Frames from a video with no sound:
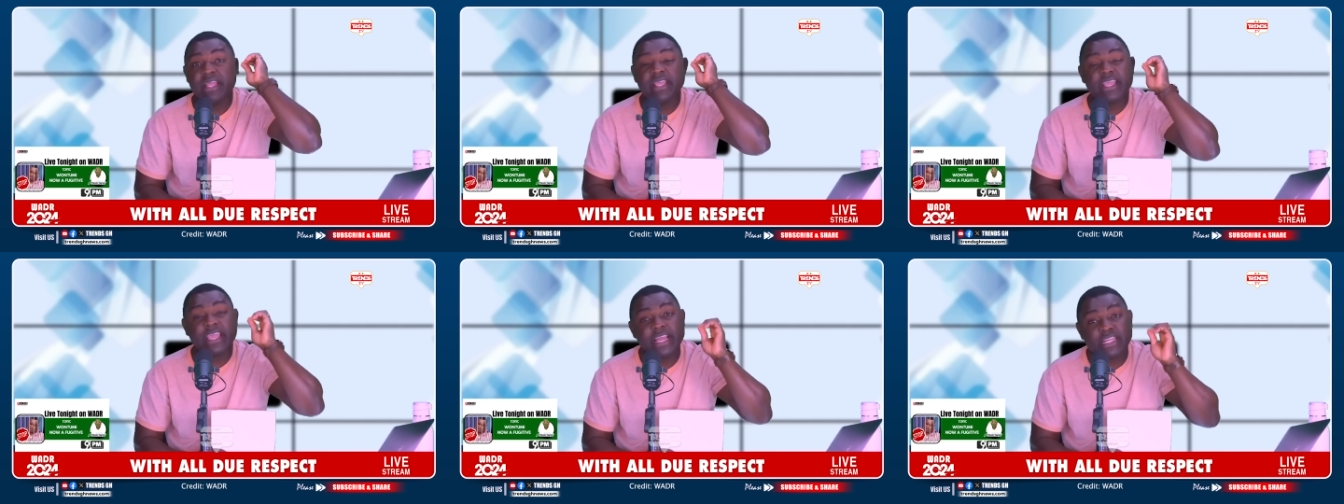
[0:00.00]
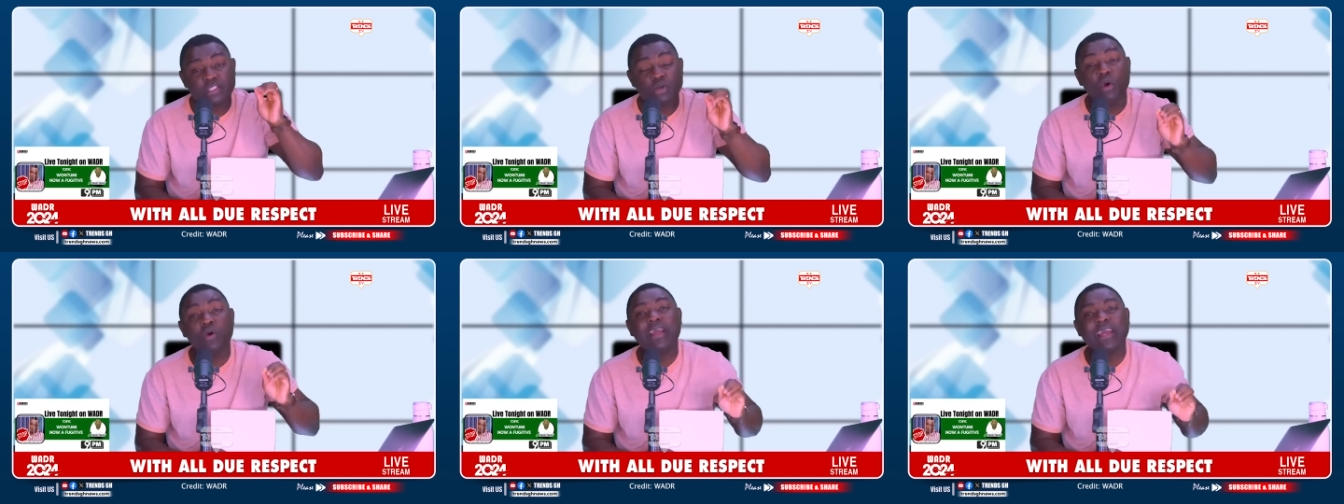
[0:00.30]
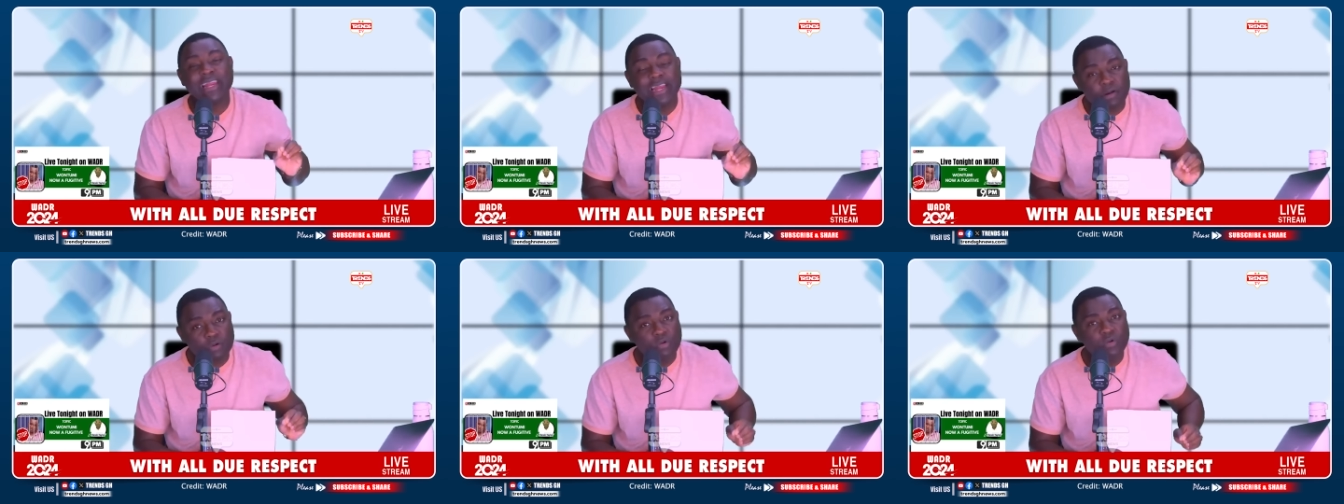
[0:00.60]
Ket
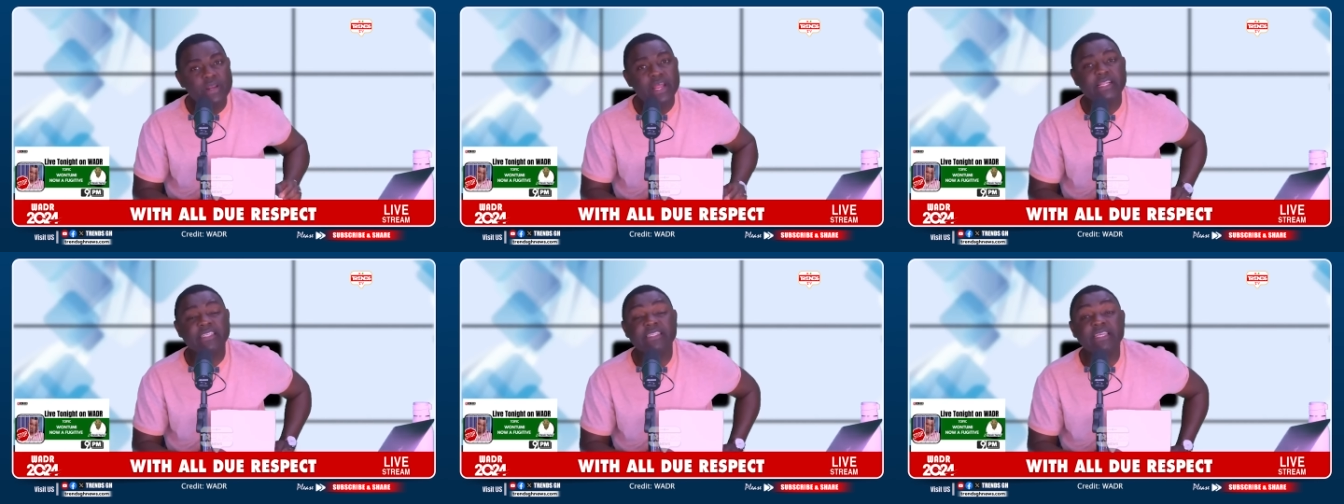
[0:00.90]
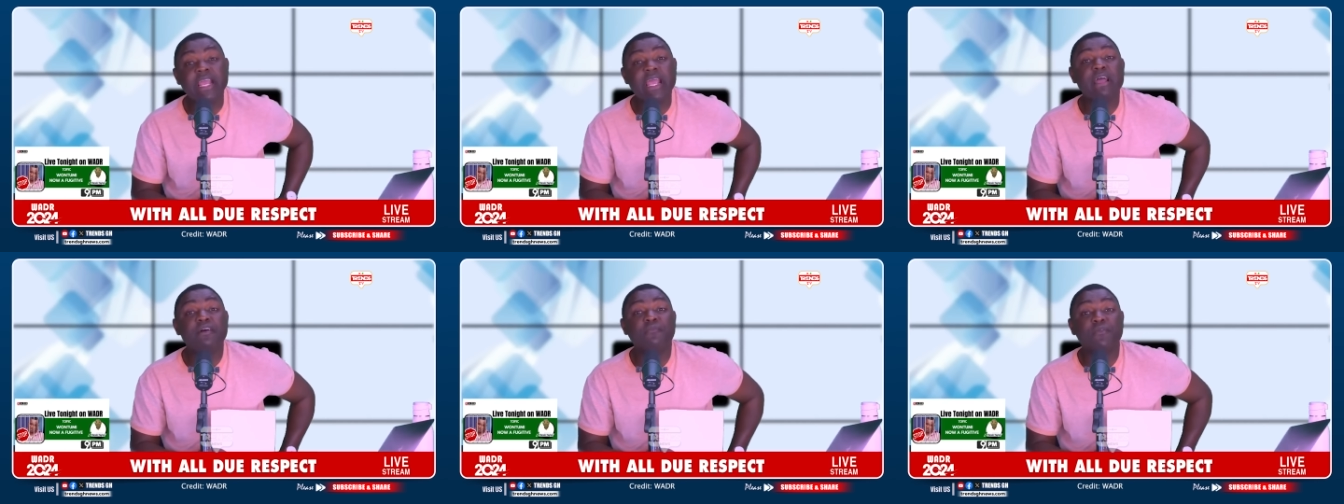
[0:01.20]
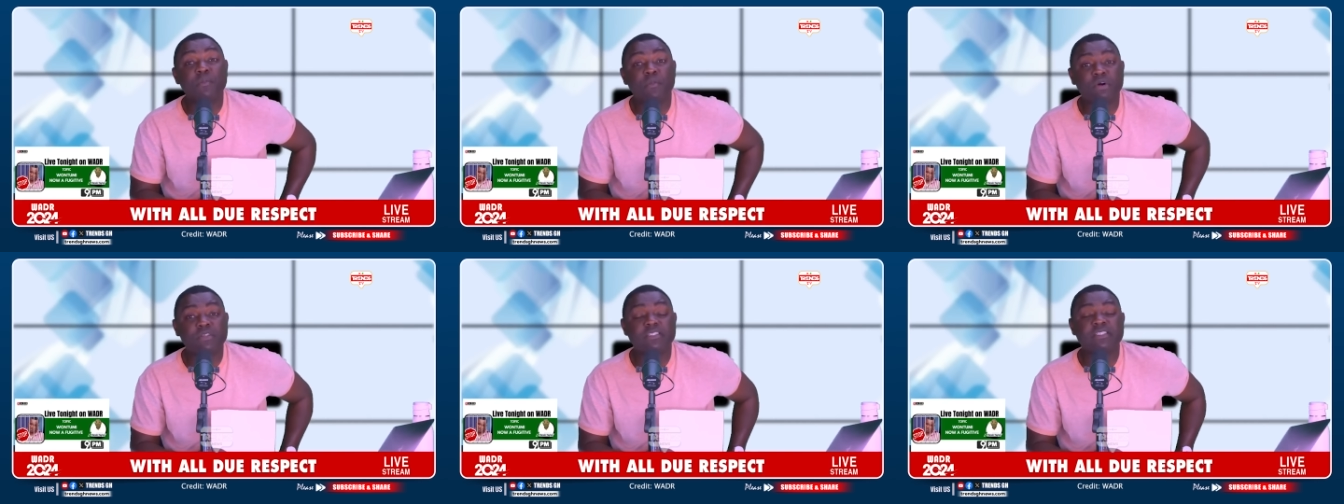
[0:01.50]
Okraku, the GFA
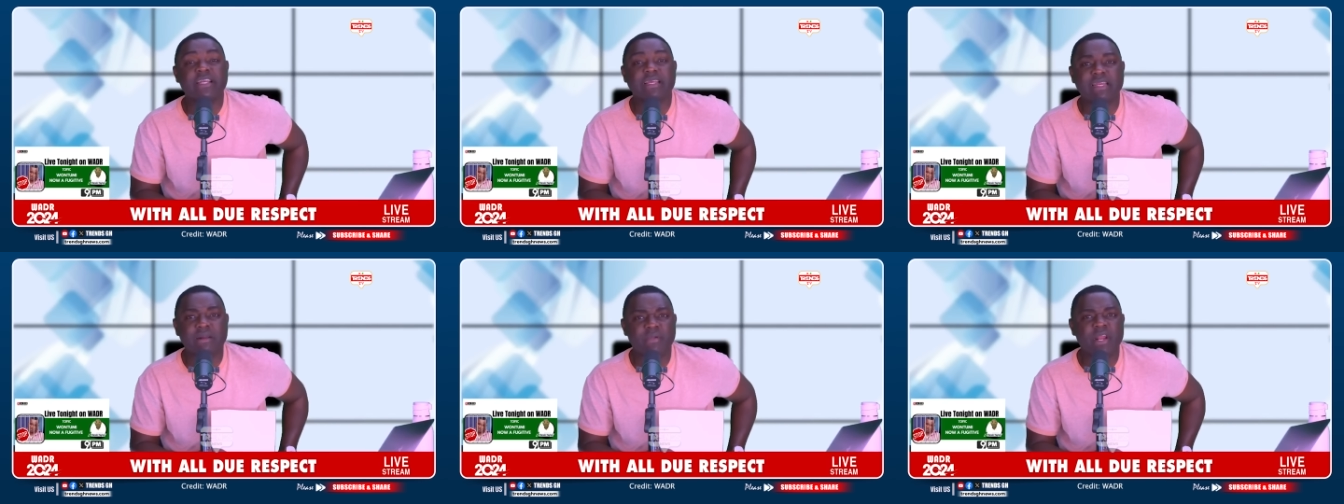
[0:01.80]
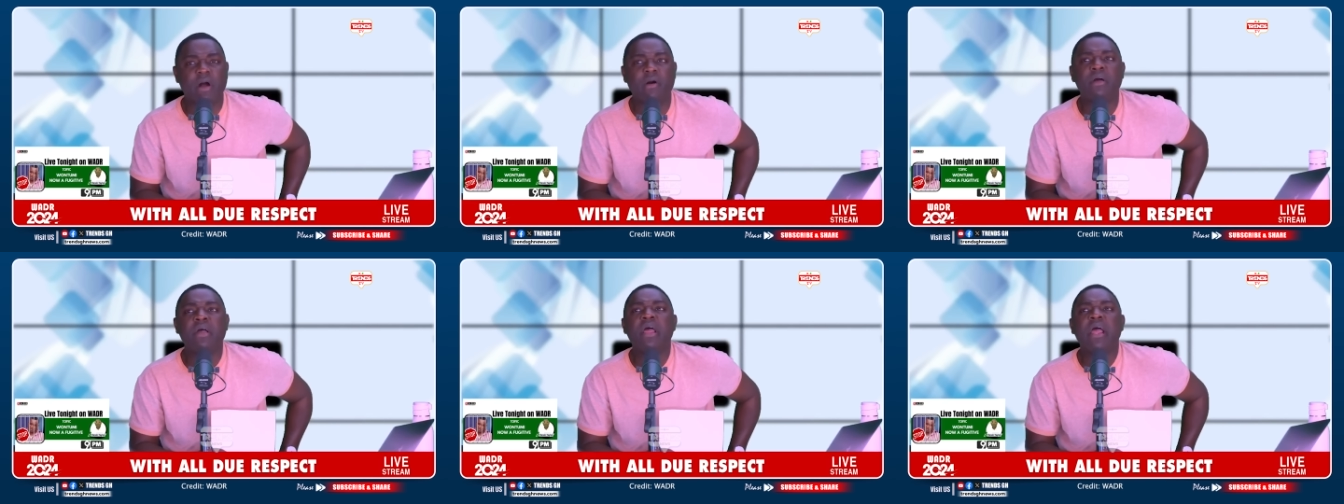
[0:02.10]
boss, is a criminal.